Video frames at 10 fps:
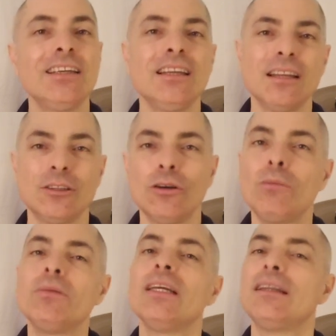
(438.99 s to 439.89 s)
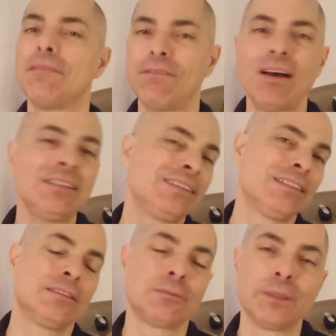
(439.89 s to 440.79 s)
gi na dom in the
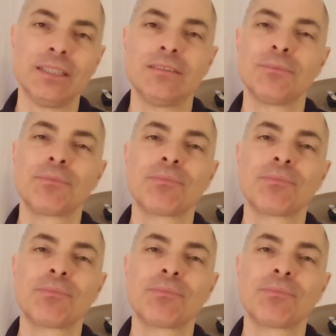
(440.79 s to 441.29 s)
fastest speed,